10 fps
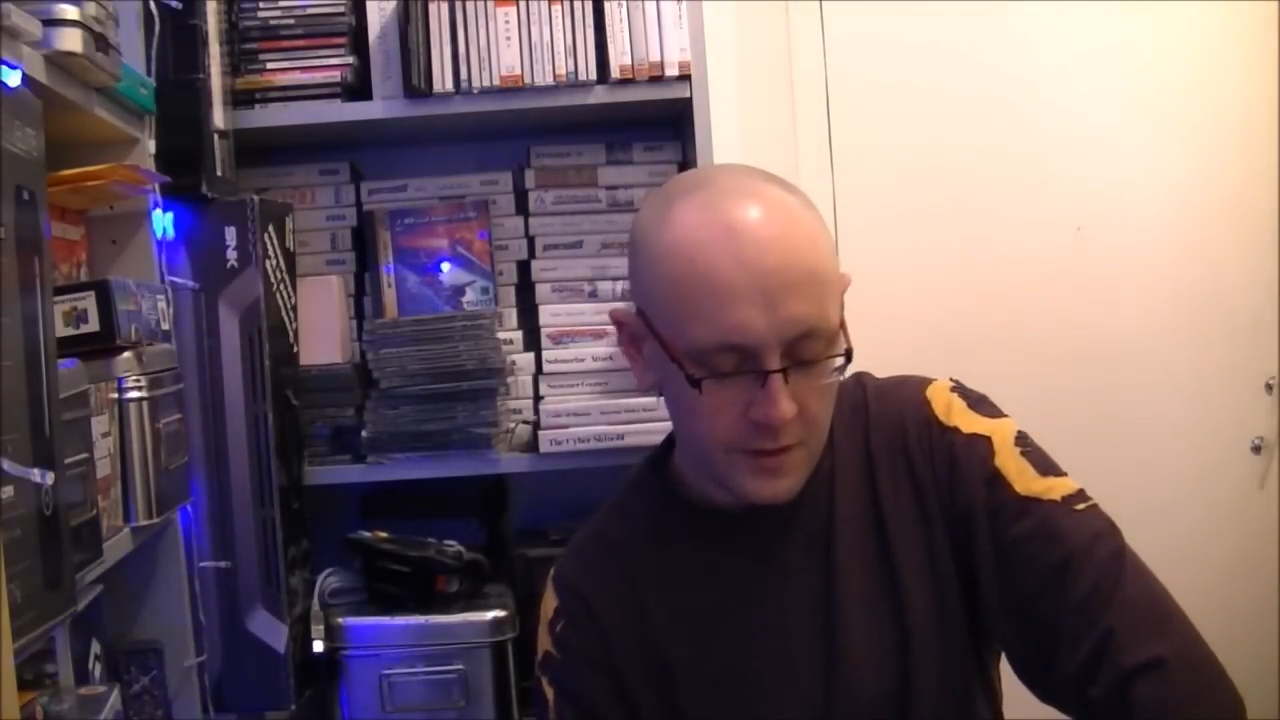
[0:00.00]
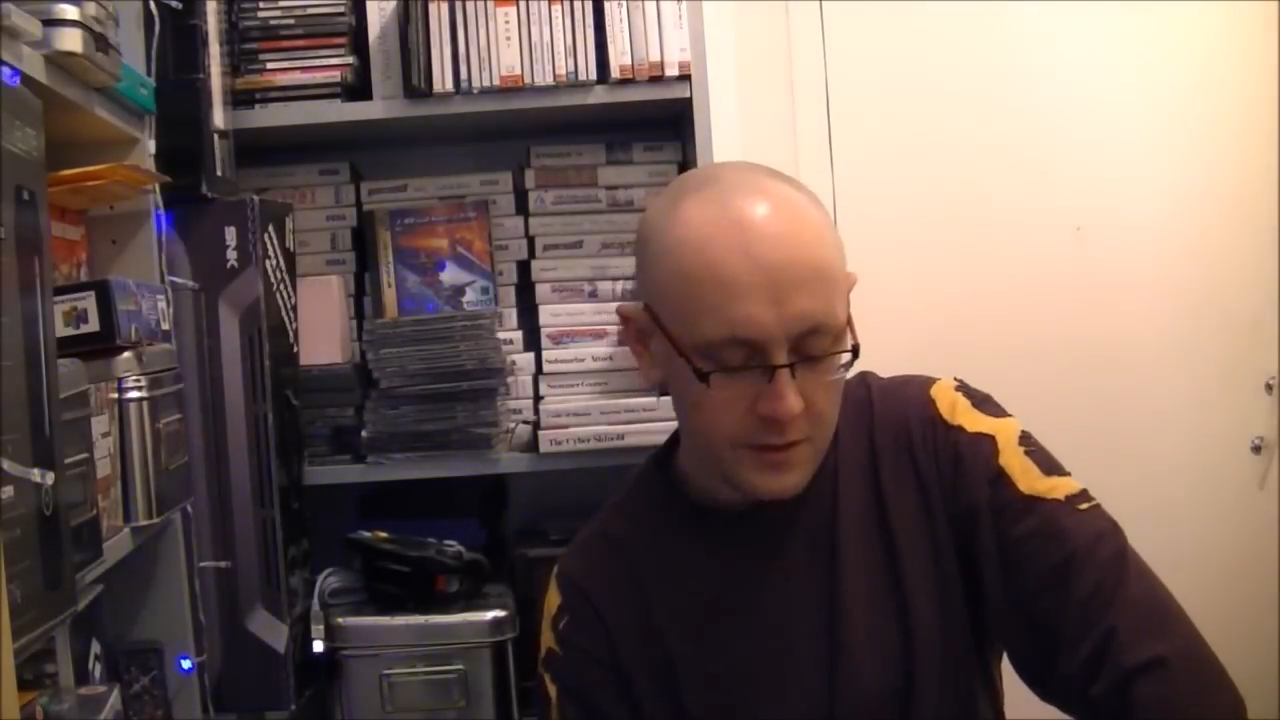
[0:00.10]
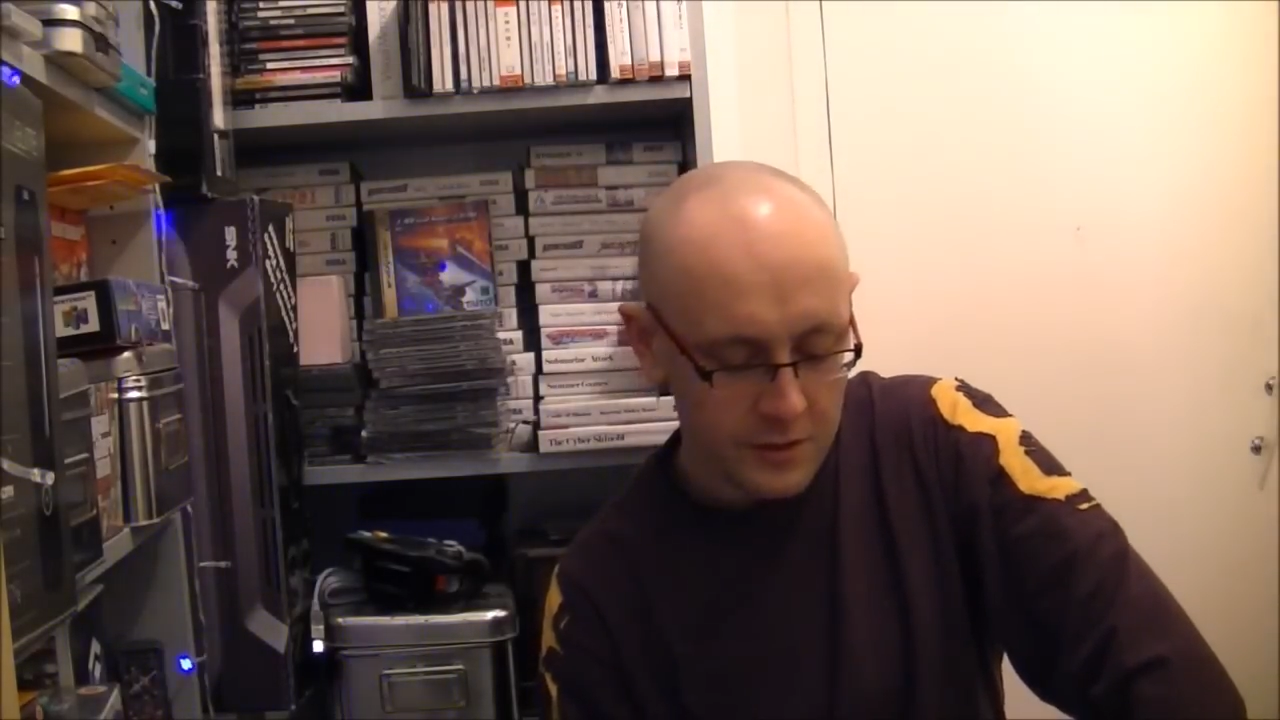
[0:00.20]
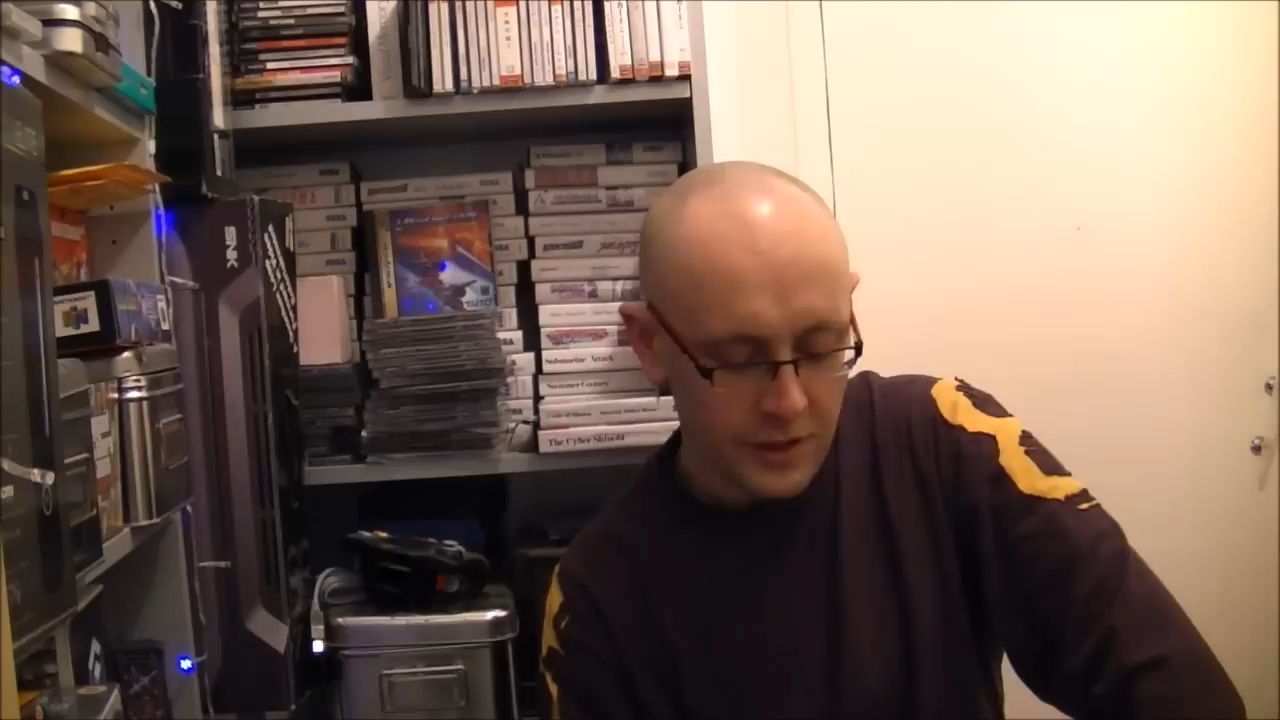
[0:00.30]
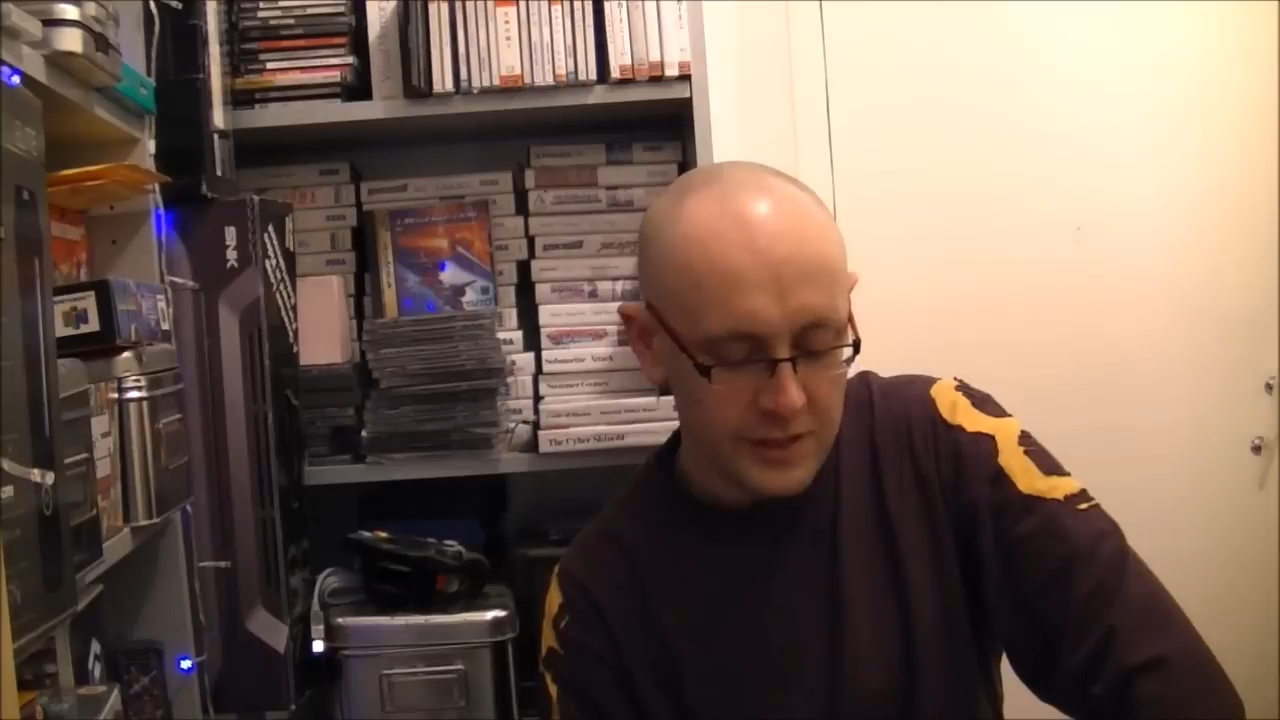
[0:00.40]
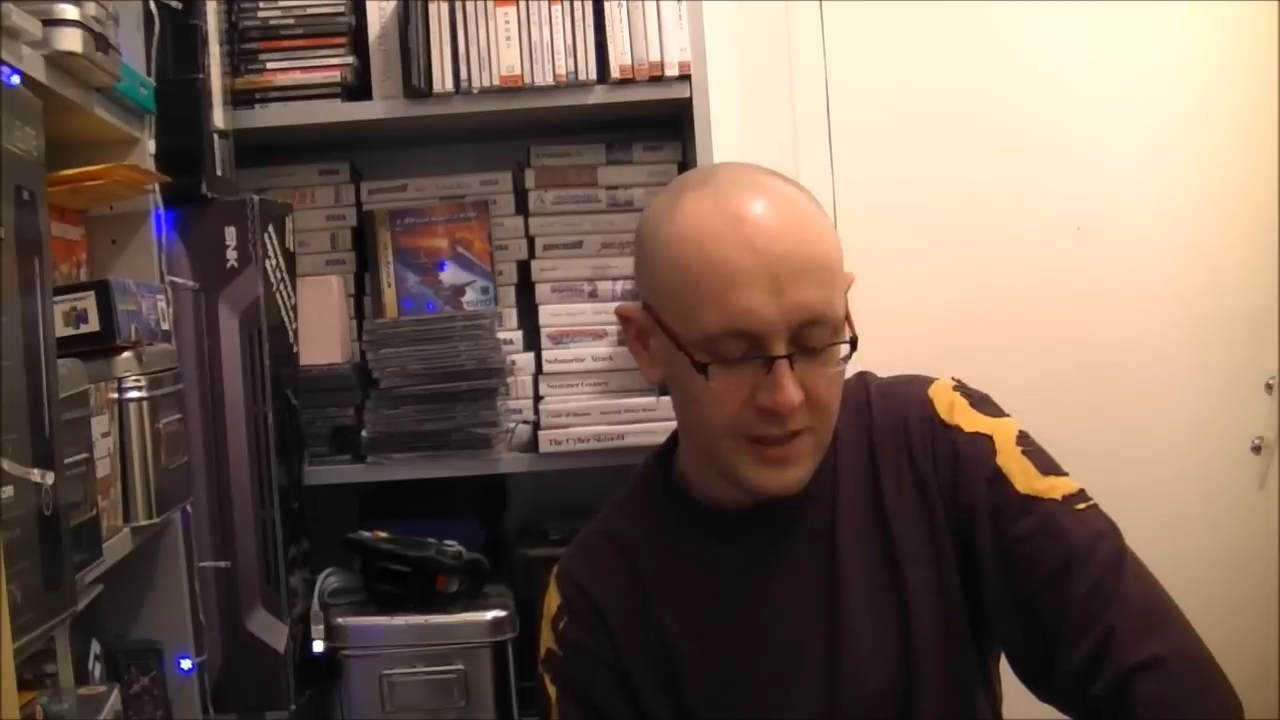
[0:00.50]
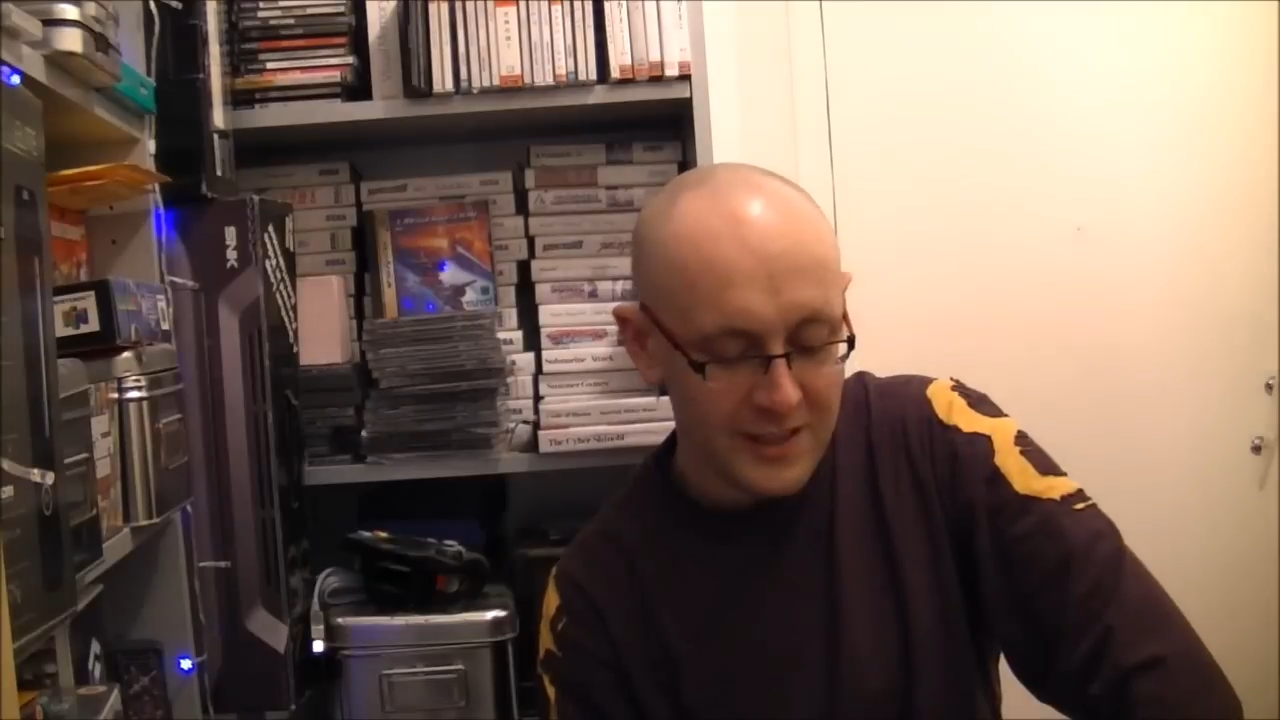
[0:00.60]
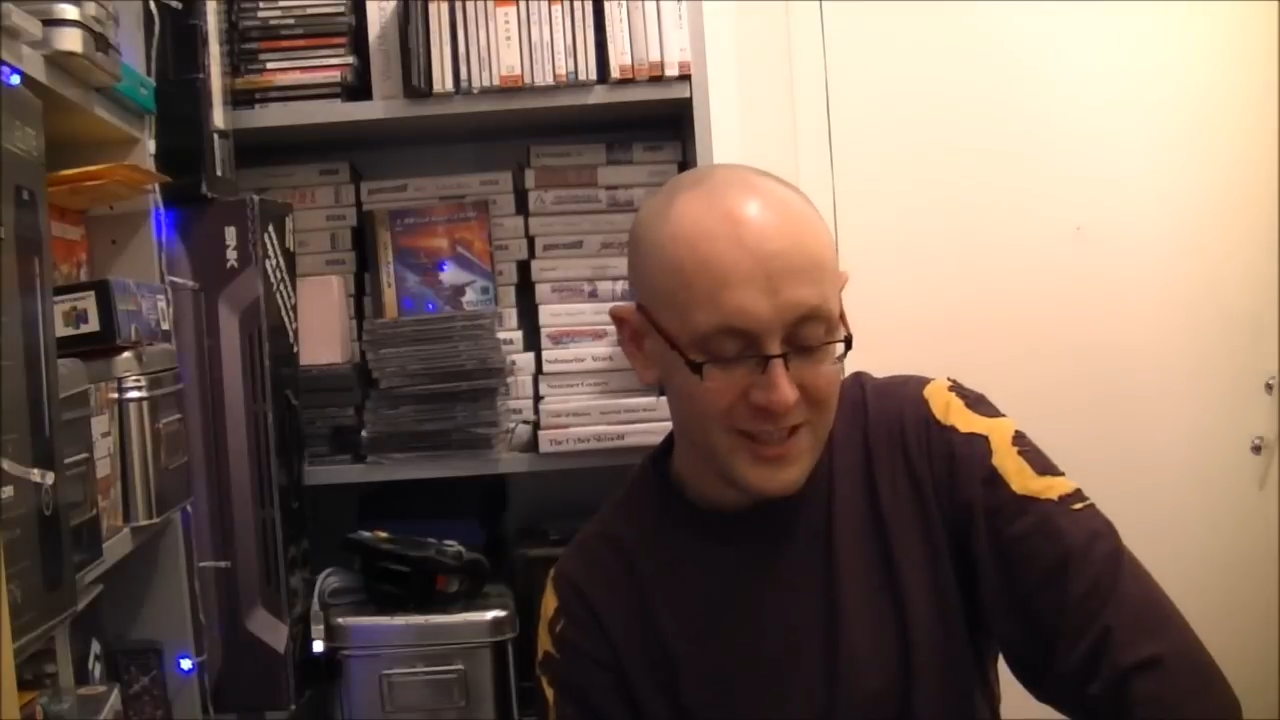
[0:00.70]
So this